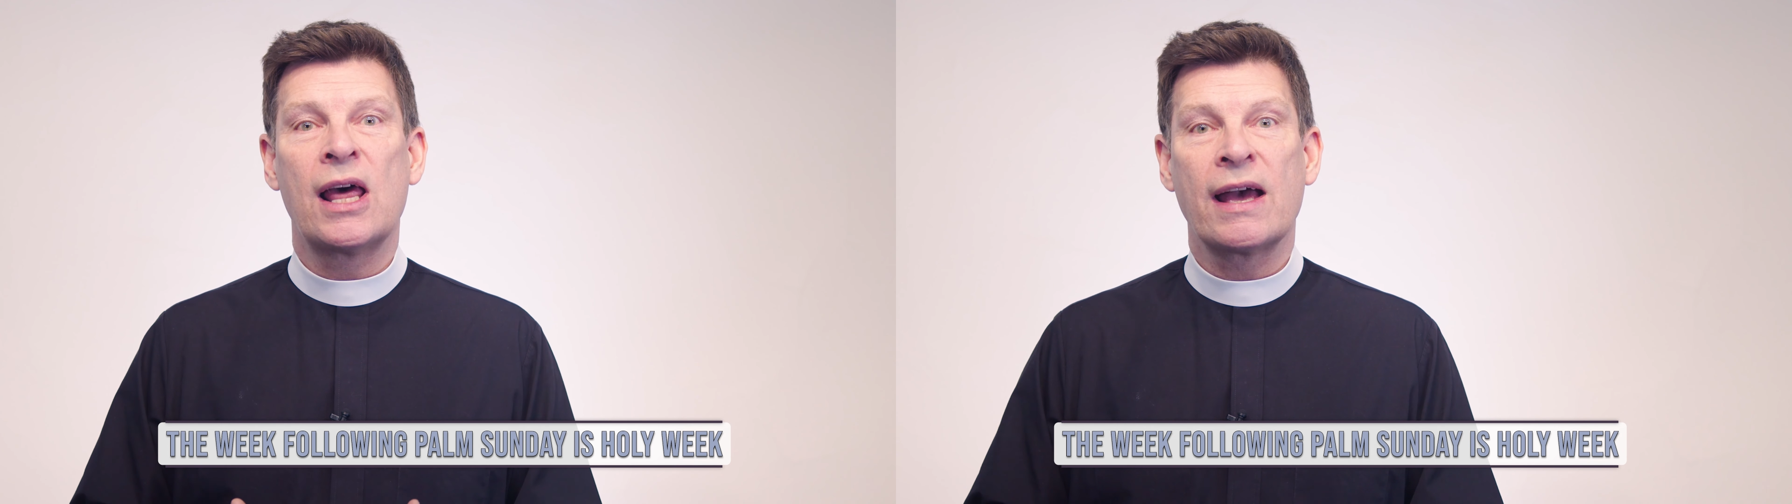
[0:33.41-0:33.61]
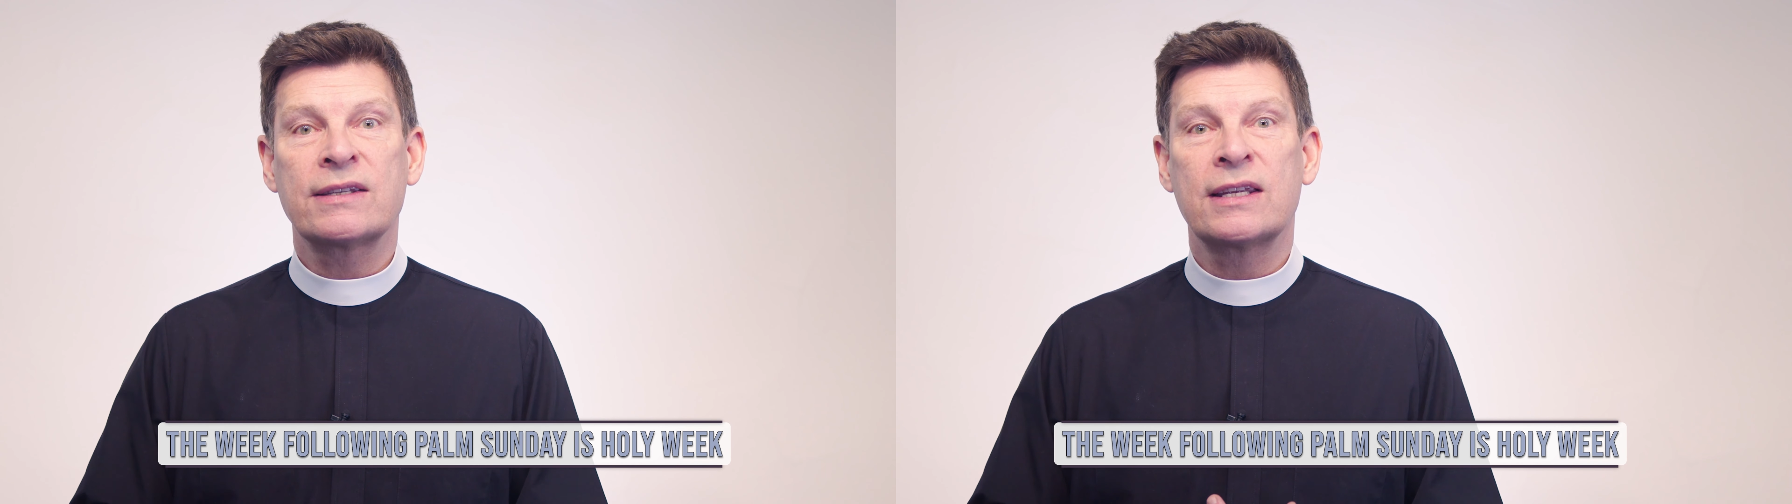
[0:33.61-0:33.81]

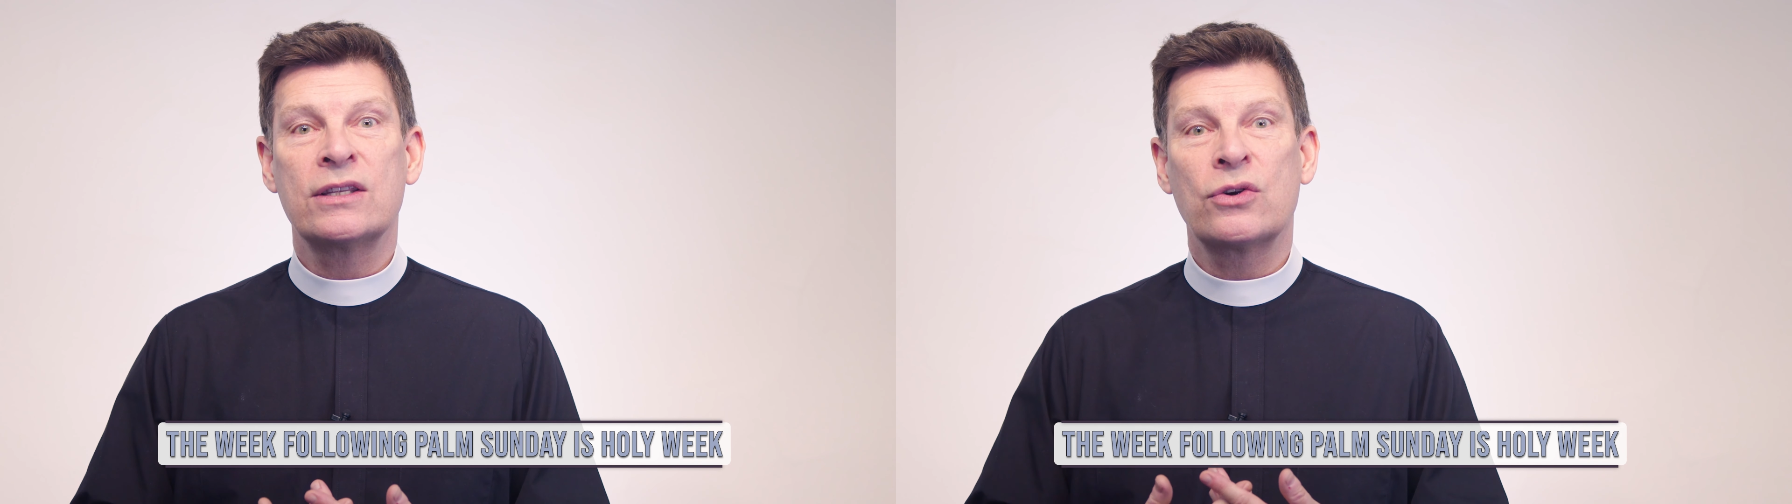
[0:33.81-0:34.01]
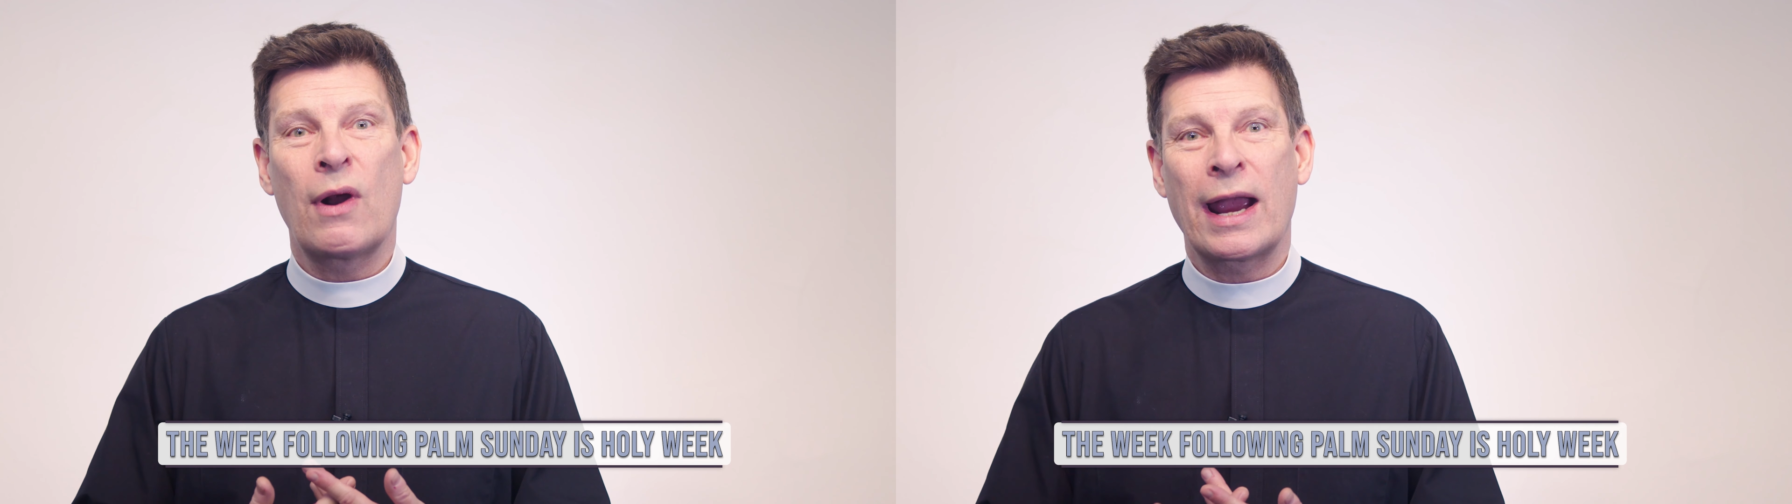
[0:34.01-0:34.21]
last
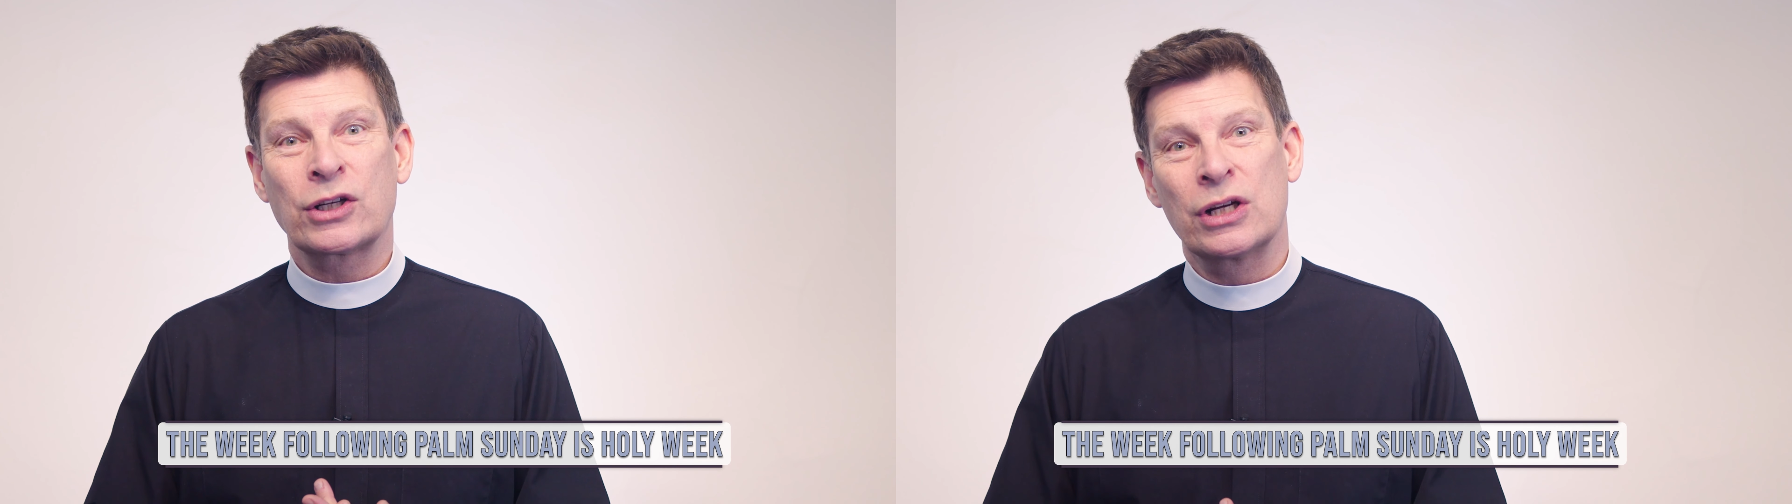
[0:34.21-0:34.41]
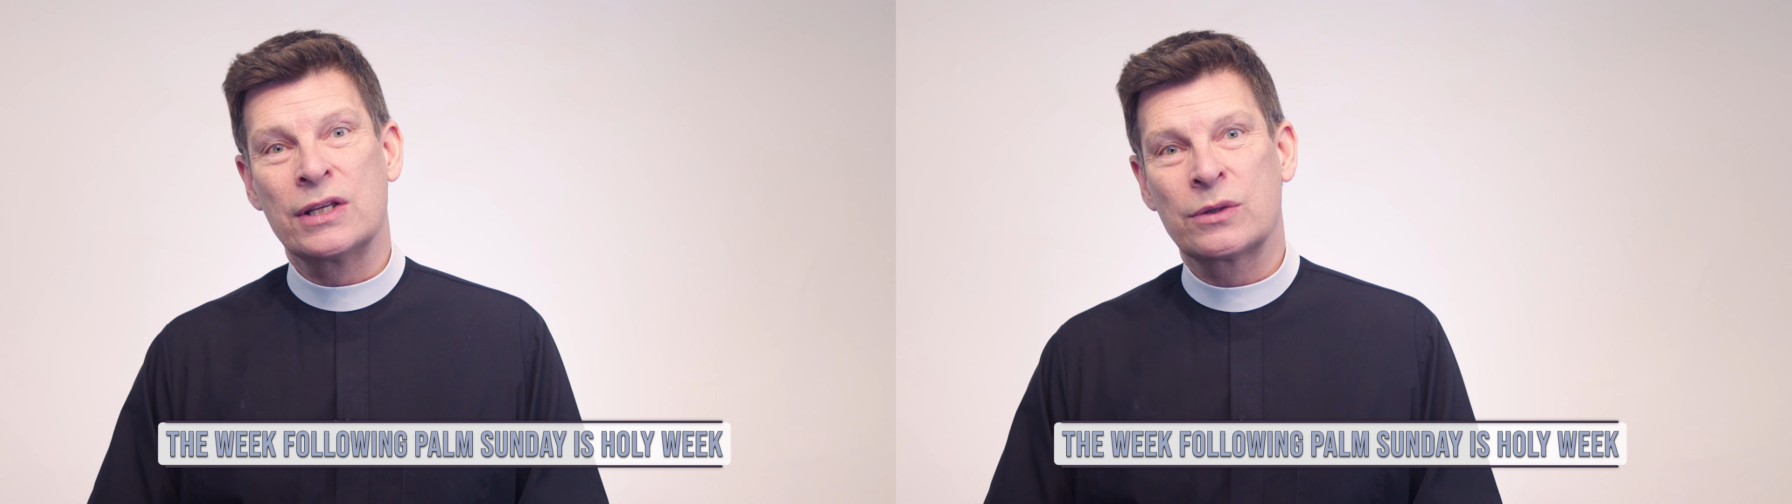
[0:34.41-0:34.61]

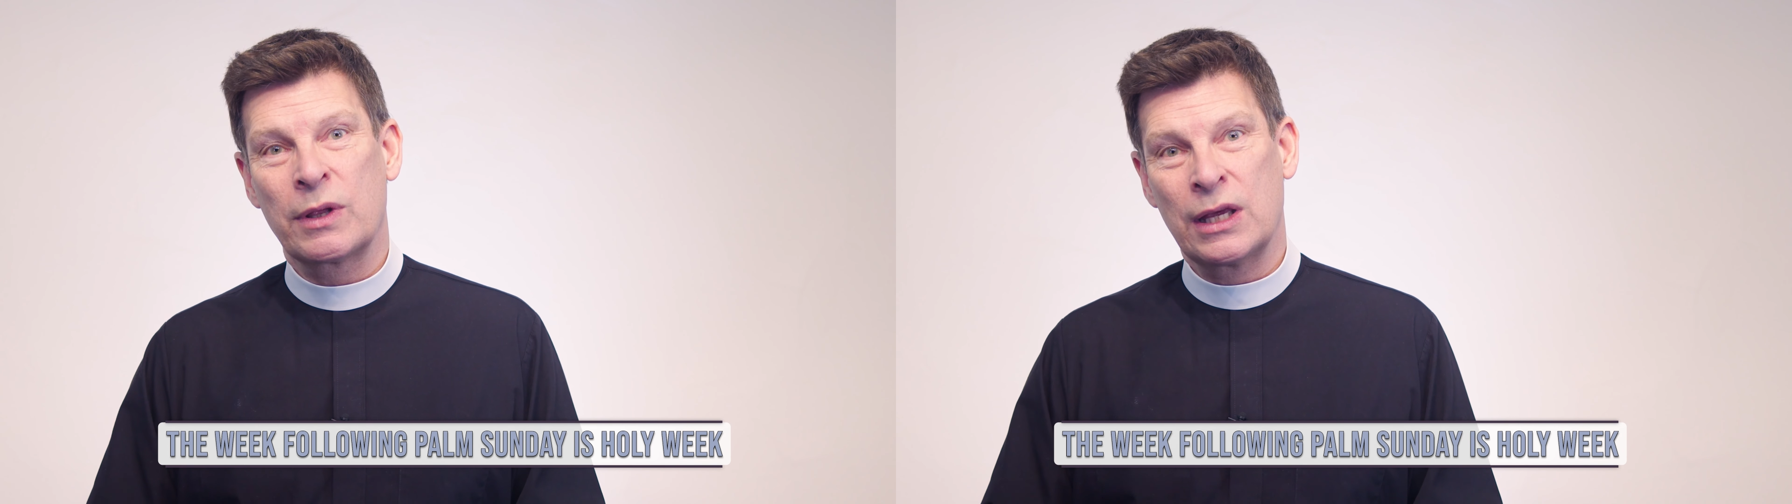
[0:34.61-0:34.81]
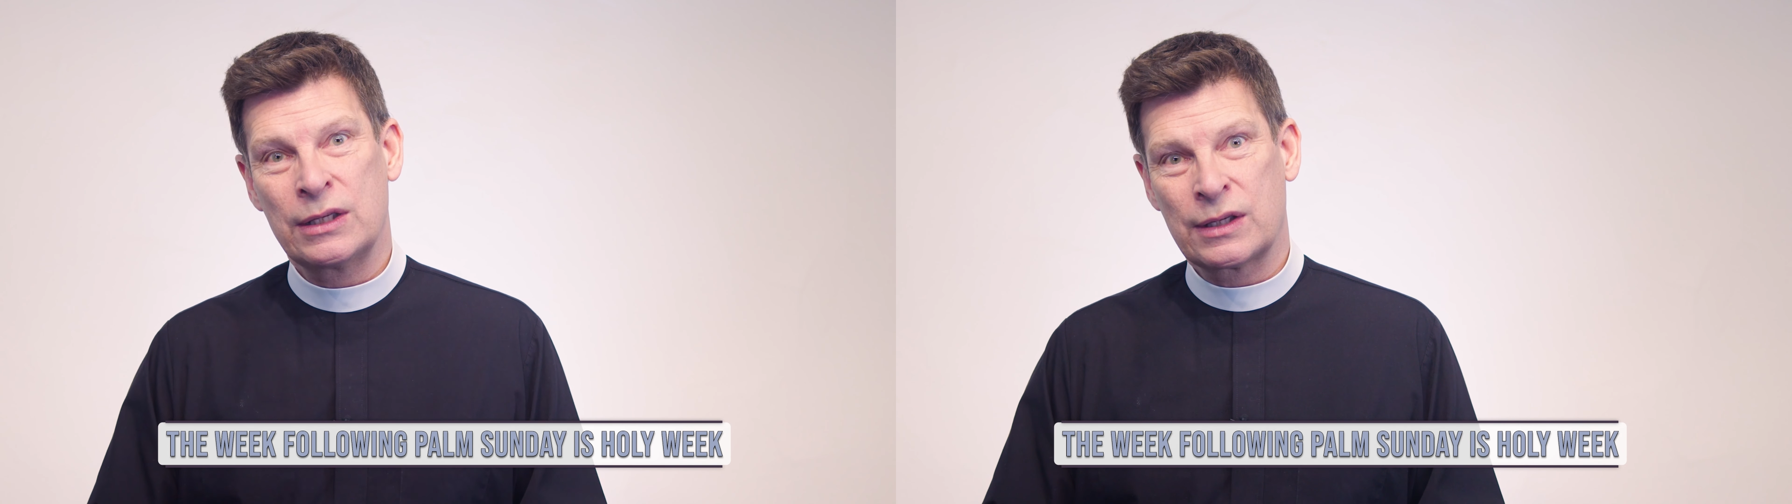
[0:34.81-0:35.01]
interactions
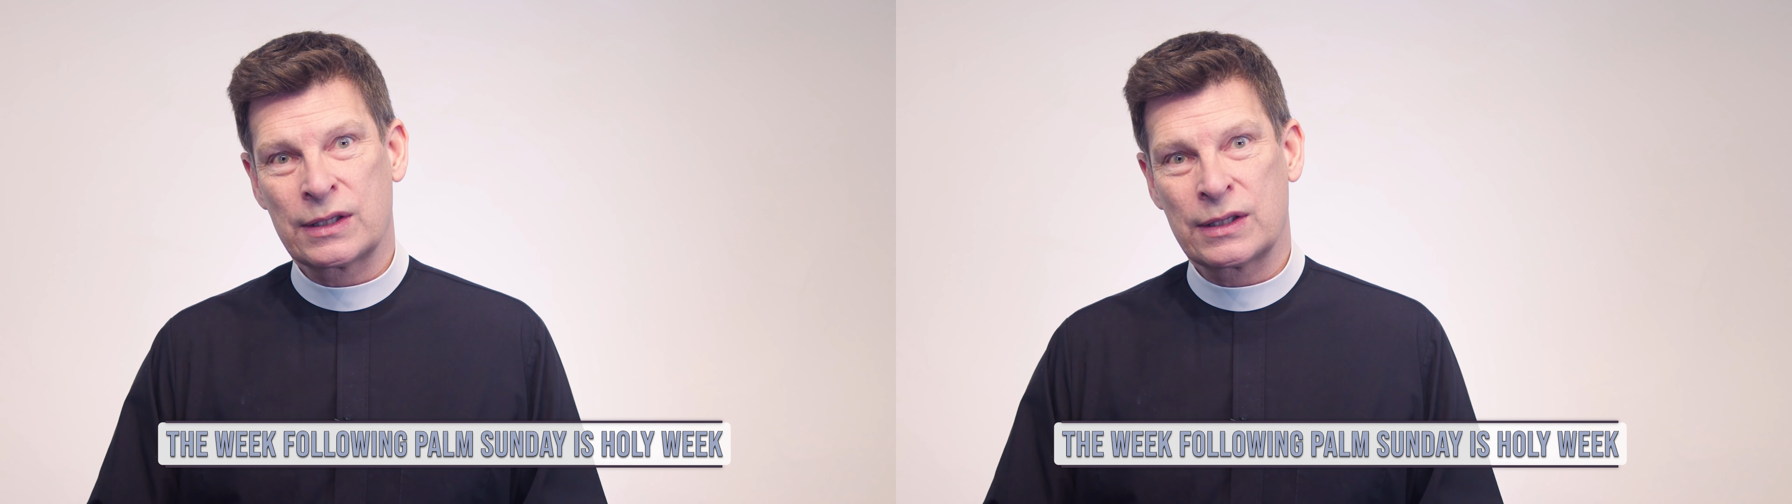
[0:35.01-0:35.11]
with his